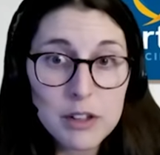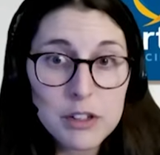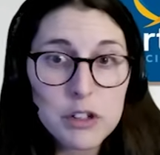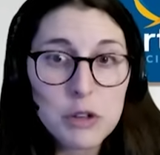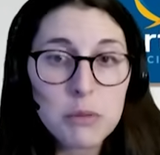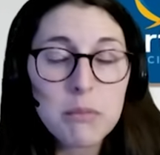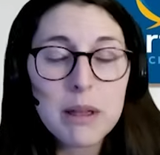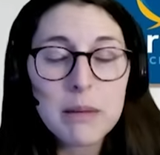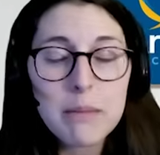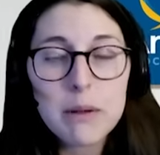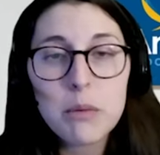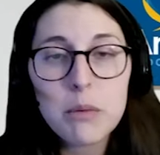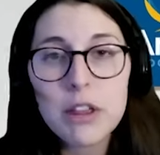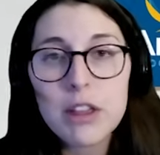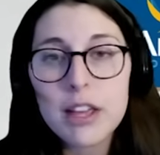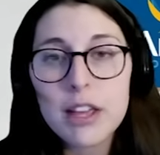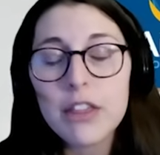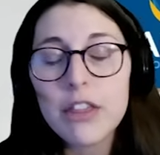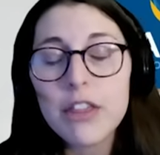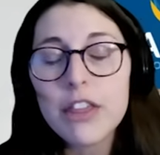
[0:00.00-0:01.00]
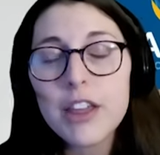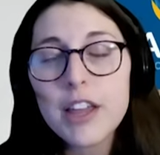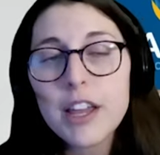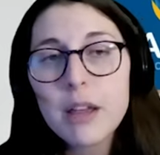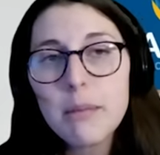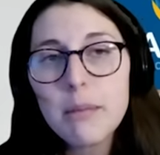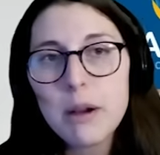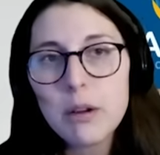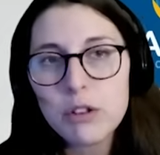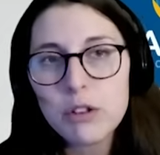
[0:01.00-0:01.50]
So maybe we can think
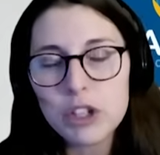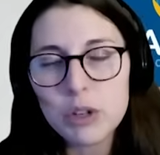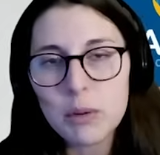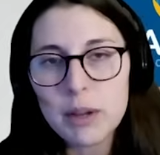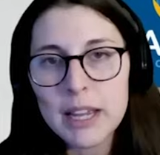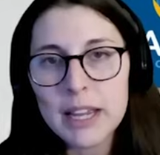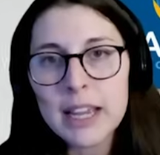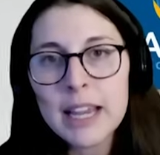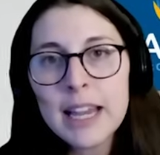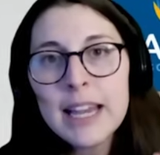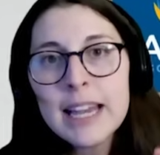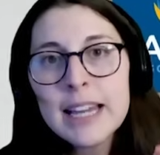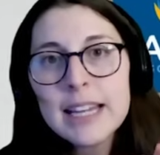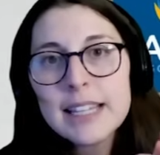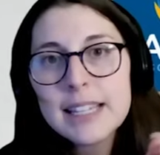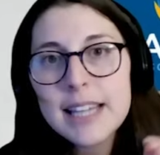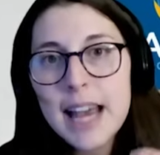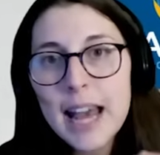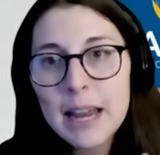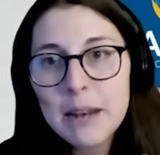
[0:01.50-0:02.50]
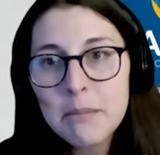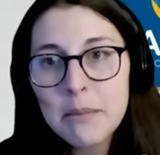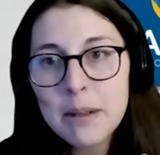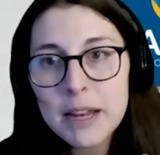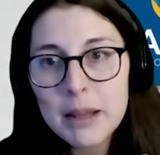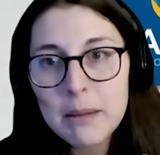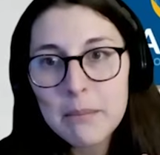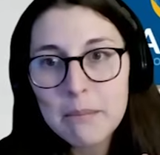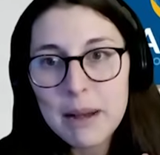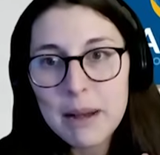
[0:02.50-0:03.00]
about doing
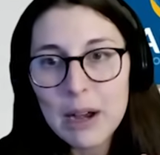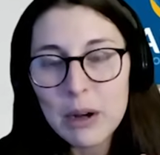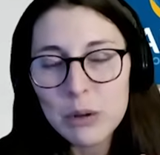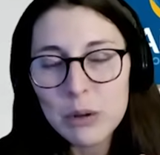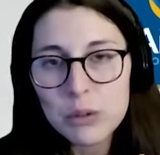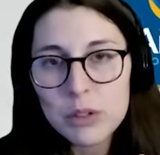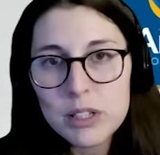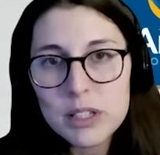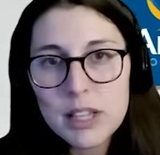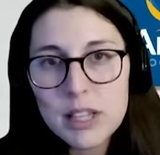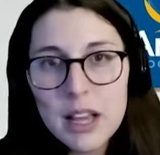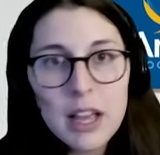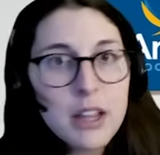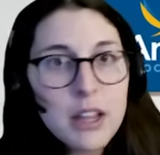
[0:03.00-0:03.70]
10-minute bouts,